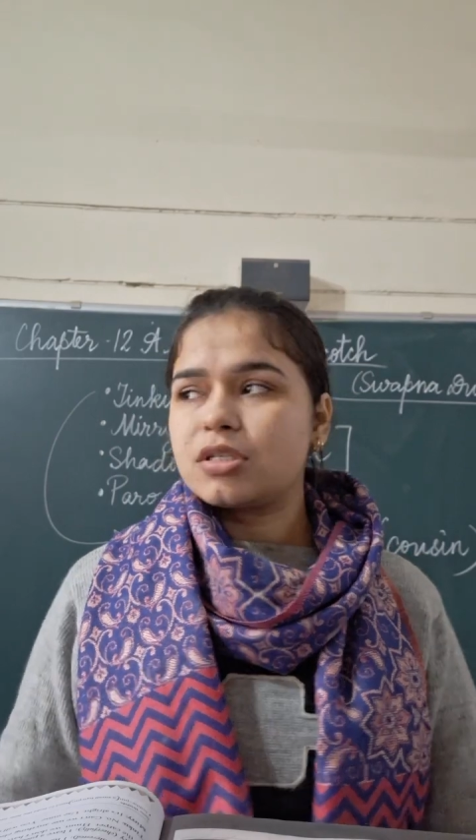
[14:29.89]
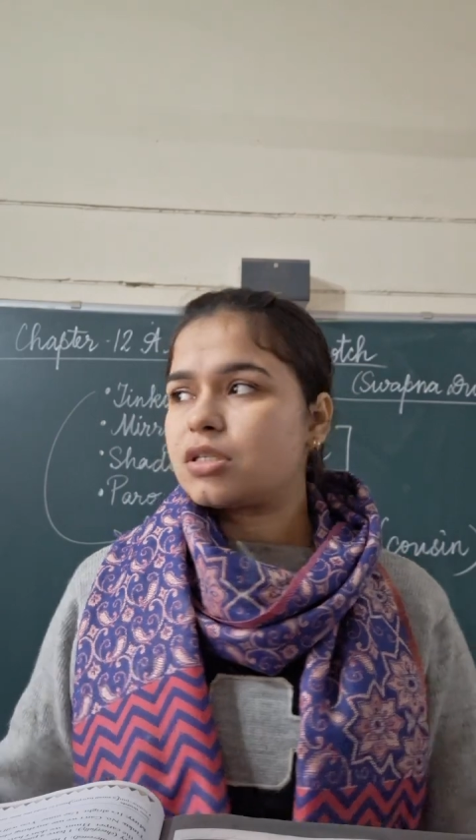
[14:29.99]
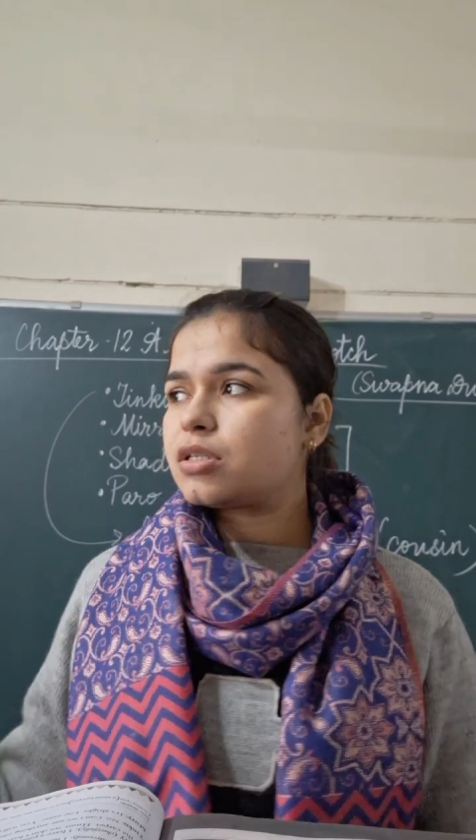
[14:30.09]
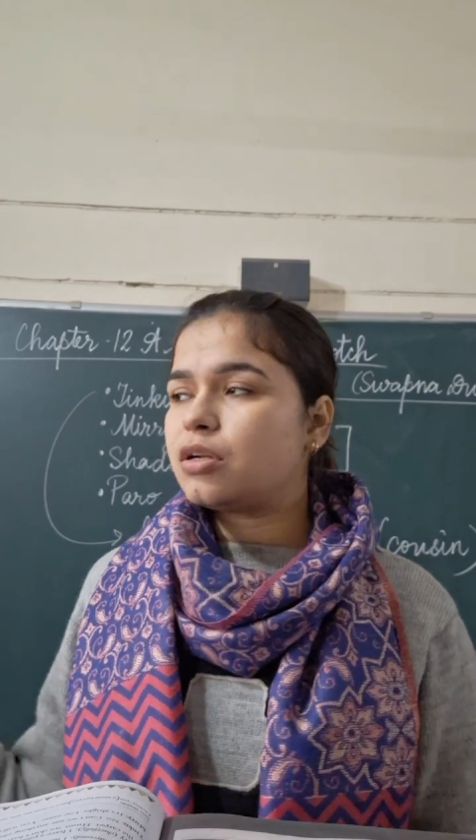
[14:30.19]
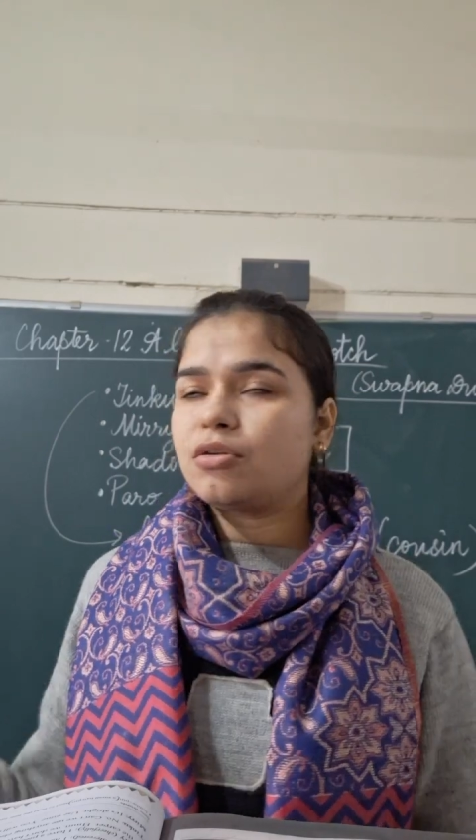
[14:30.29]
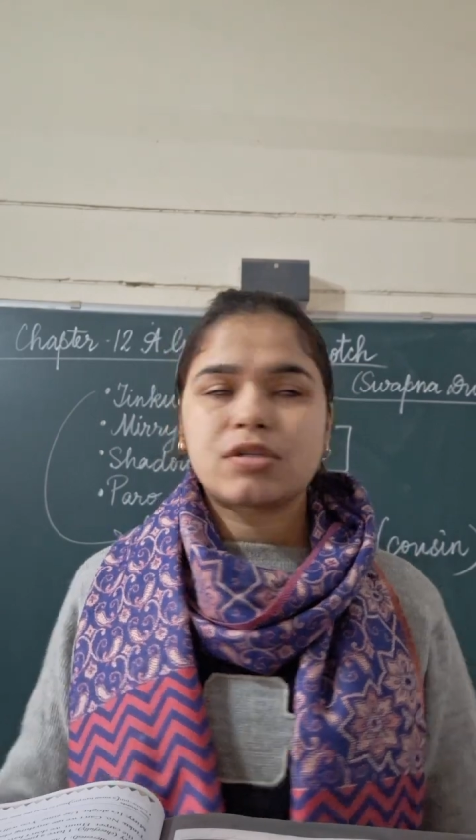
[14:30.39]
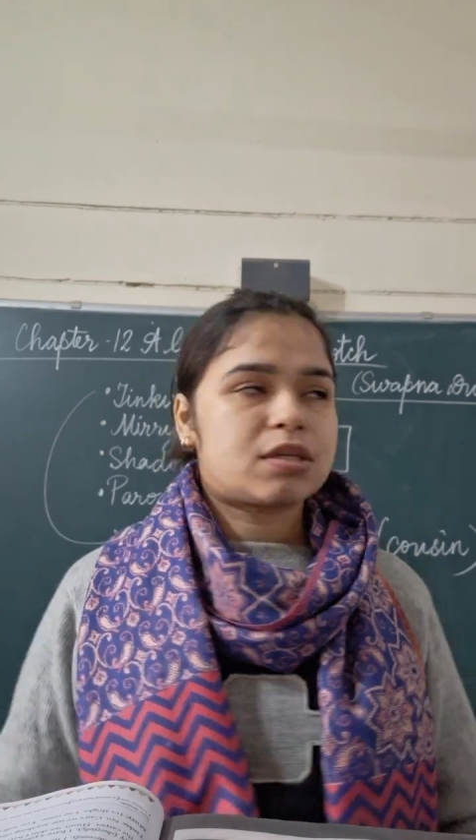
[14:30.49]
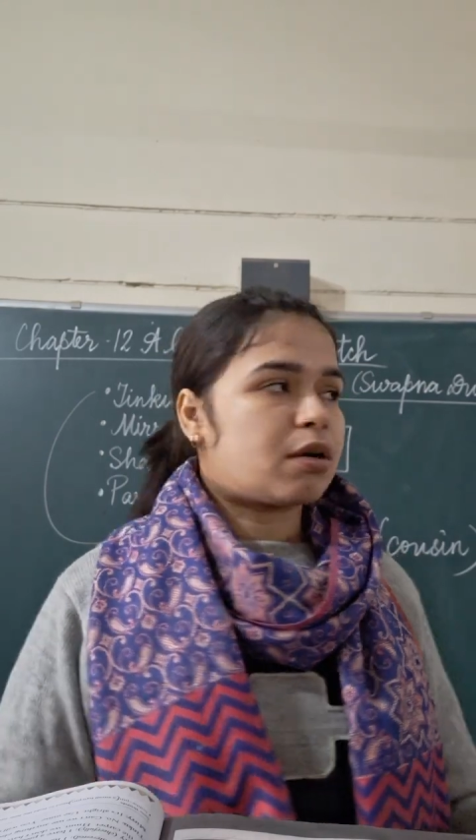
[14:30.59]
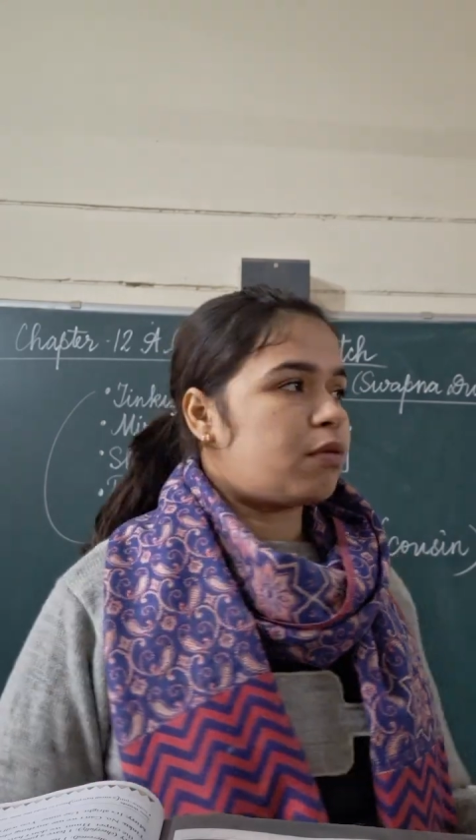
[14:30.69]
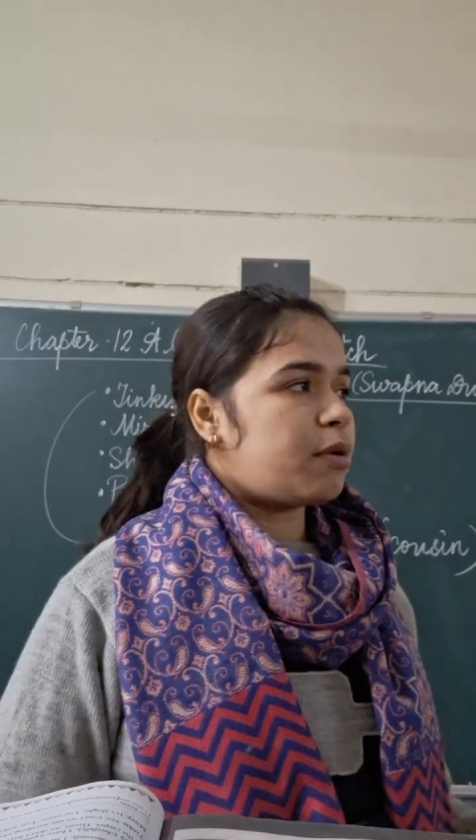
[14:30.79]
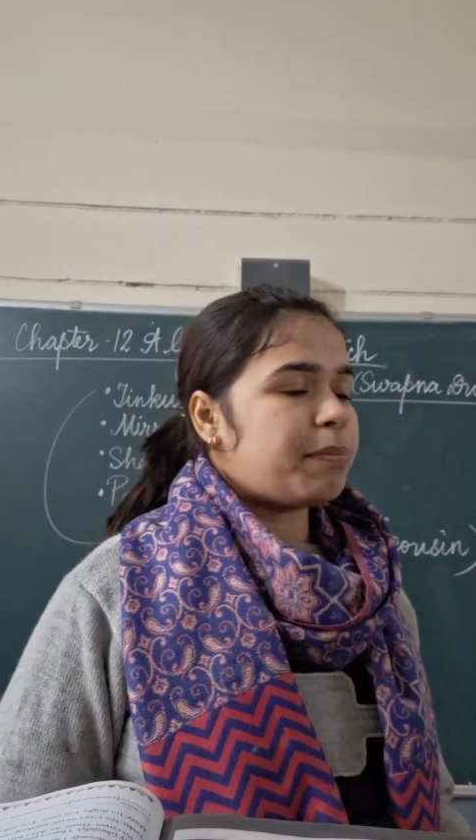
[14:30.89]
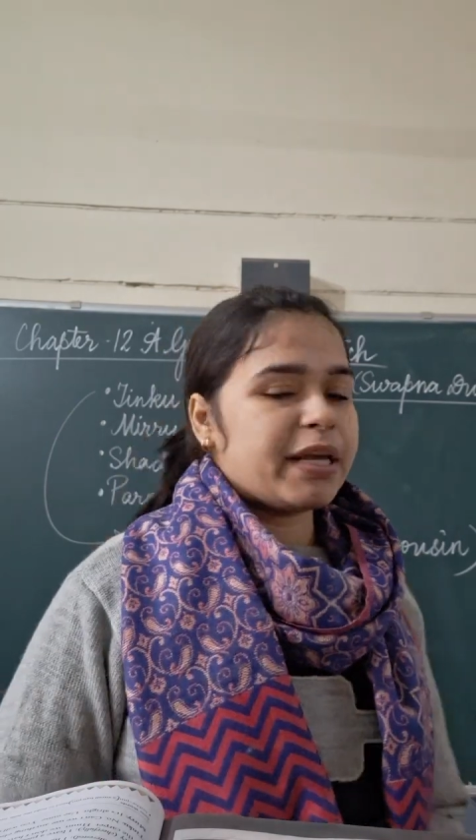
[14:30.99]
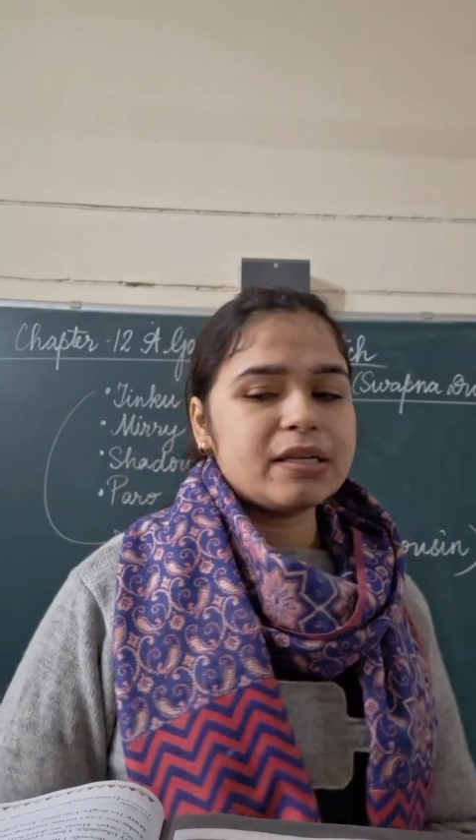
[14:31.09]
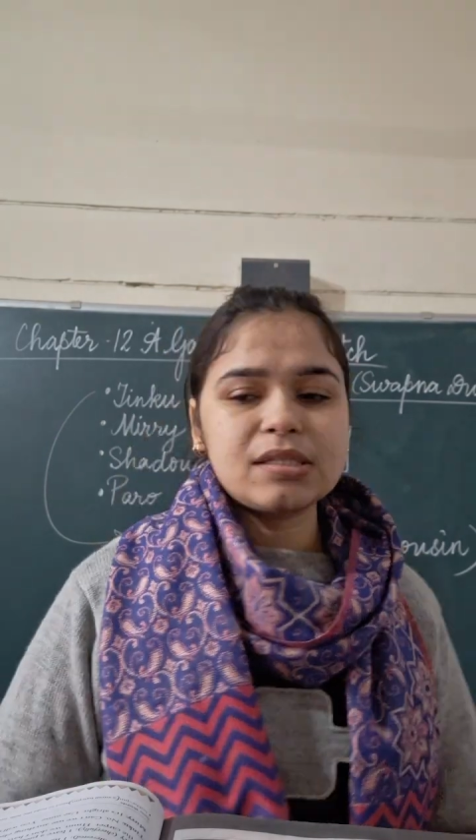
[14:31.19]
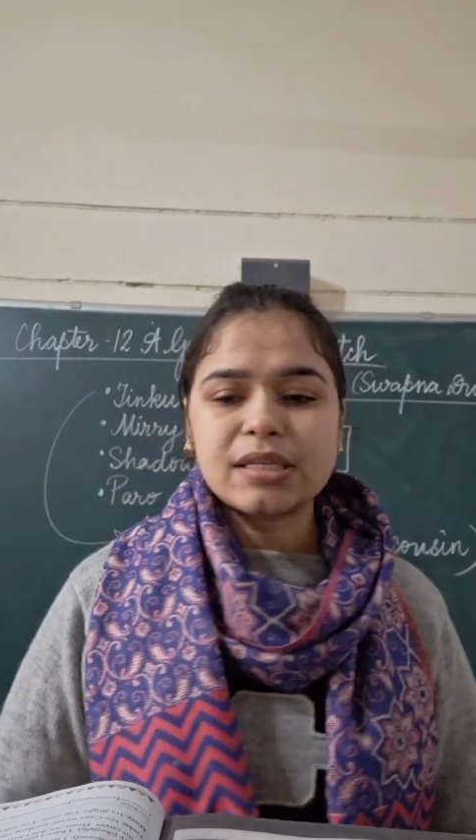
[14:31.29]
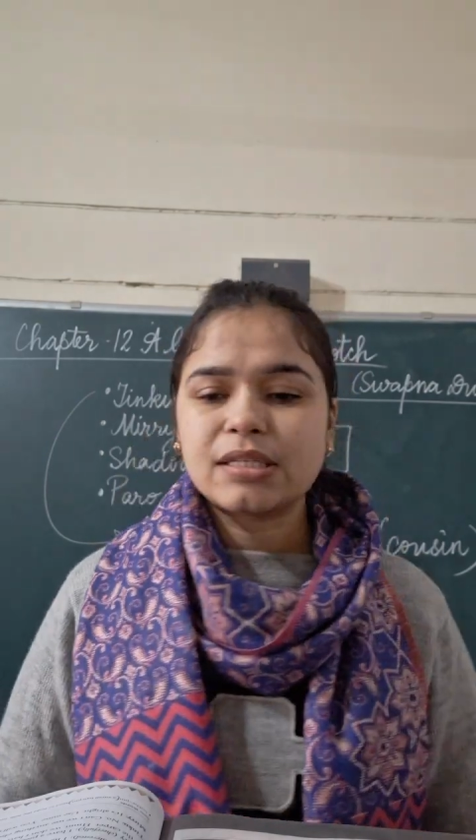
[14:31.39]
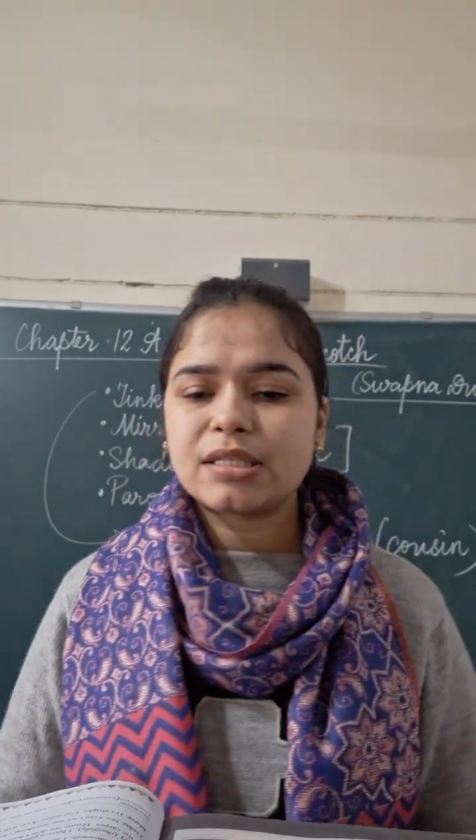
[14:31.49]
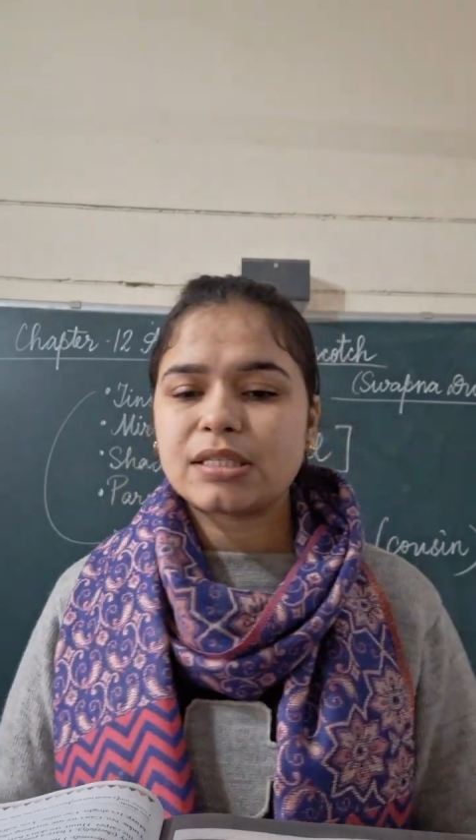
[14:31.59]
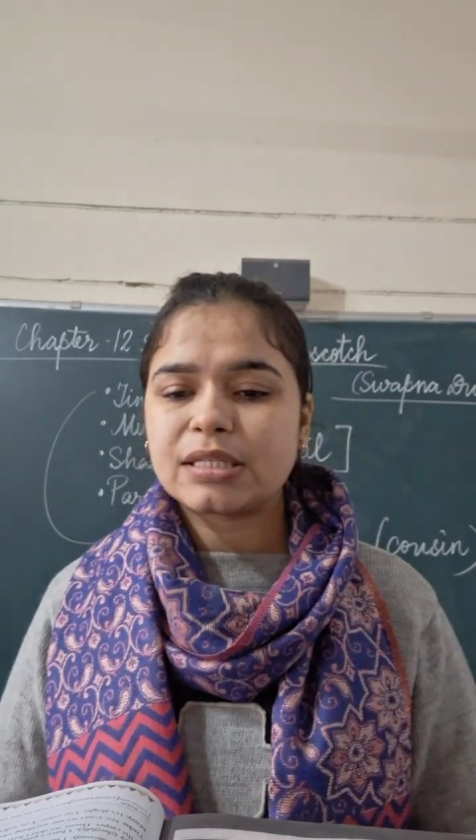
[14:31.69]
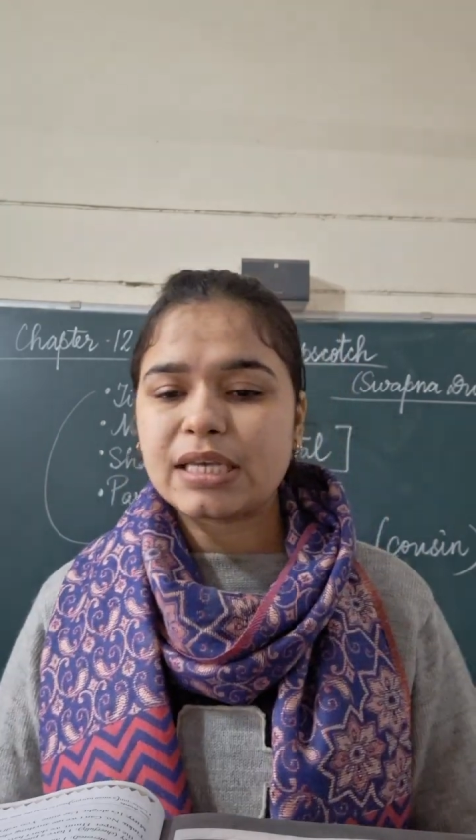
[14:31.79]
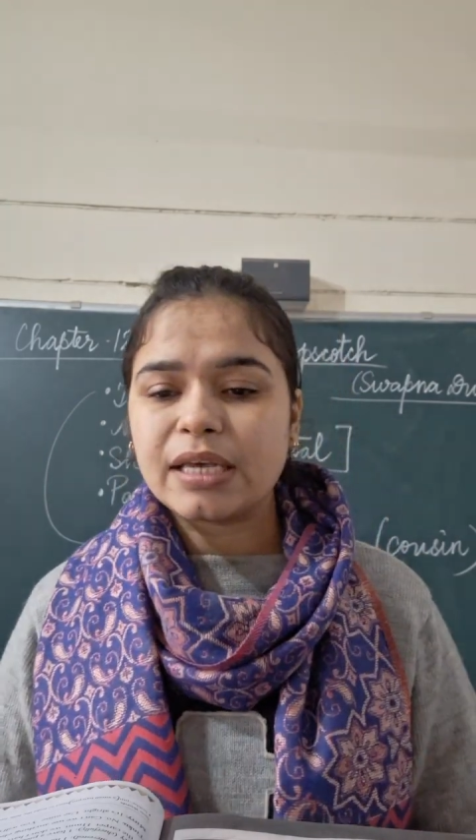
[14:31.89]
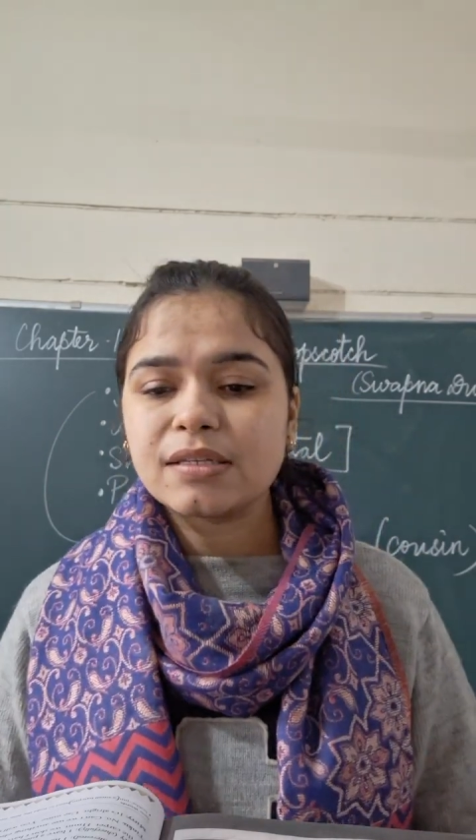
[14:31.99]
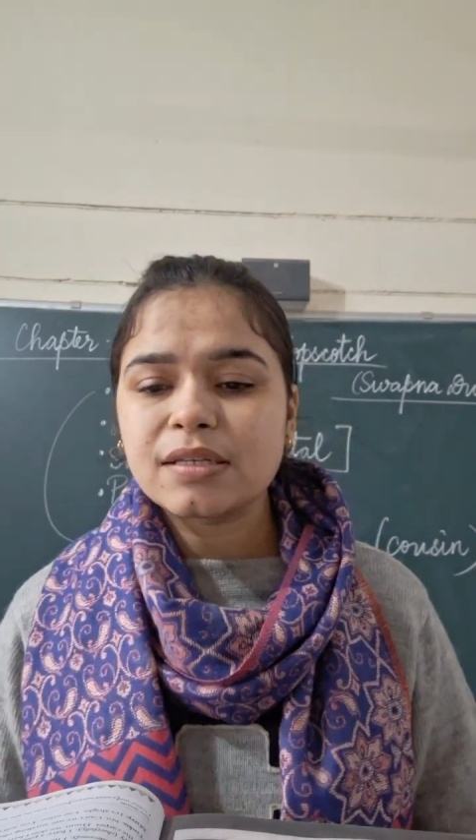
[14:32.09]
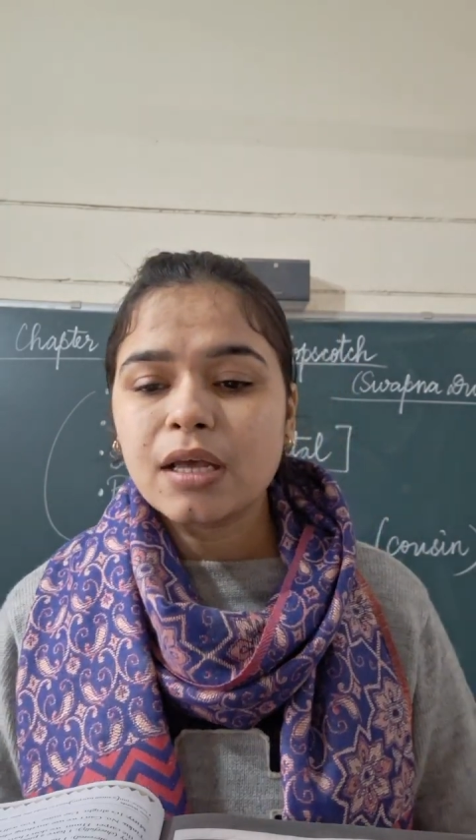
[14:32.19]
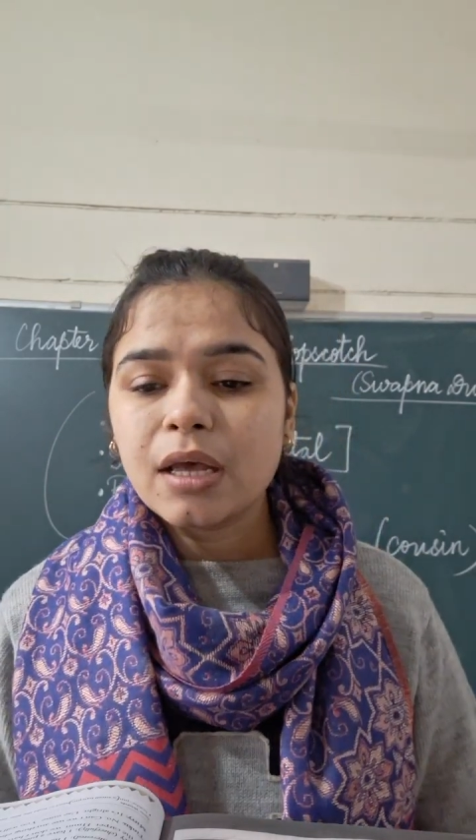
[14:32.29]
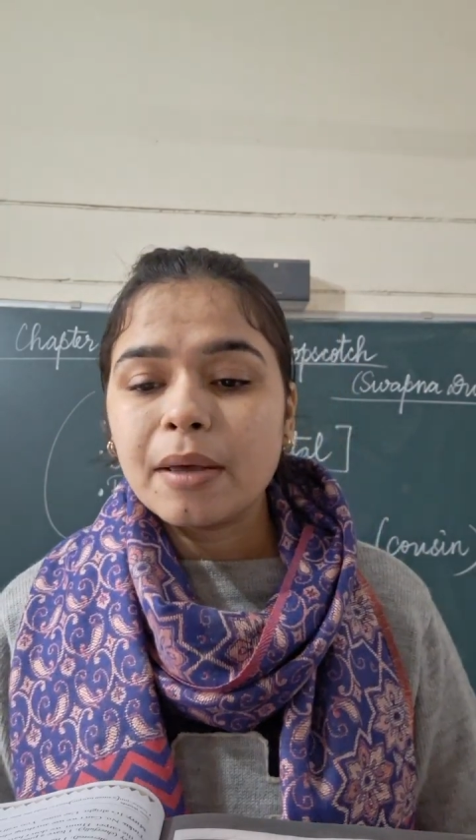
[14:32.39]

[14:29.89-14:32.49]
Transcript: Just looks around the place and says,